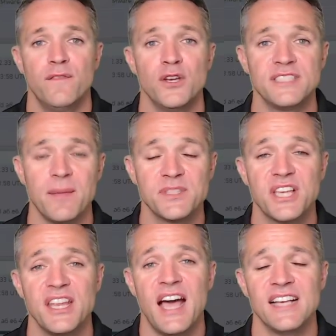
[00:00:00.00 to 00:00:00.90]
First up, it's
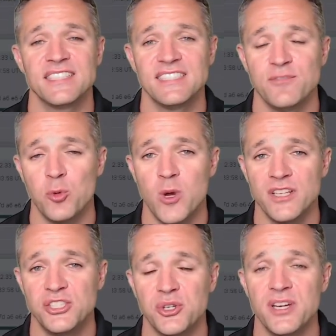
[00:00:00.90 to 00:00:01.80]
going to ask us if we want to
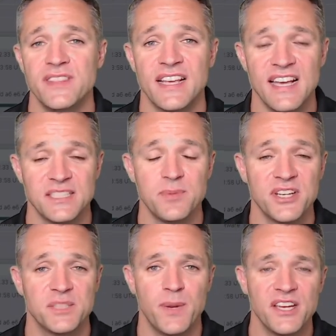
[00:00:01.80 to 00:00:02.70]
join the customer
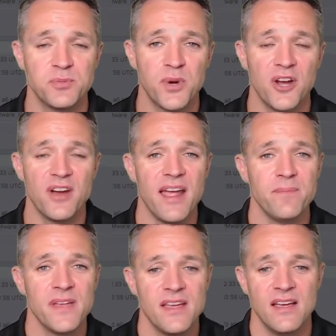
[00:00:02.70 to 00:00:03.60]
experience
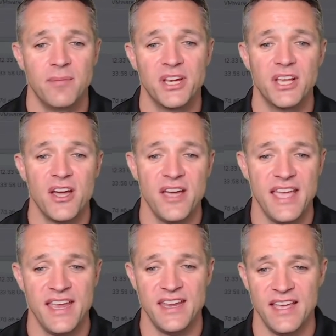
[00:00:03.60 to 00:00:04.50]
program. I'm going to go
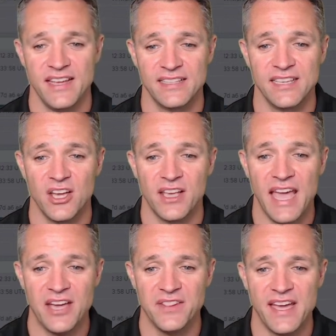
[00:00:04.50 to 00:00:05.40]
ahead and click OK
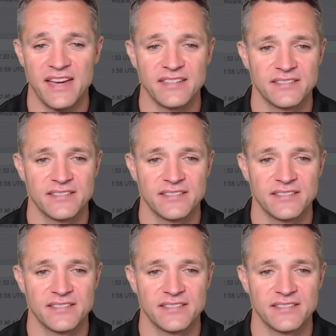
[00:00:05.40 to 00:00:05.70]
on that.